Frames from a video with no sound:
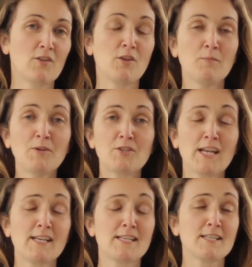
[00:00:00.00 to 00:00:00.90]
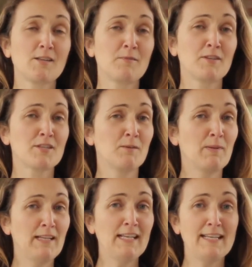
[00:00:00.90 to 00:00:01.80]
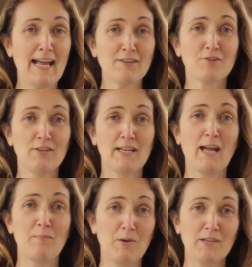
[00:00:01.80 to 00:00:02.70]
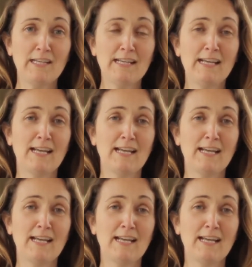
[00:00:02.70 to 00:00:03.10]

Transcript: Thermogenics is something that's completely natural in our body.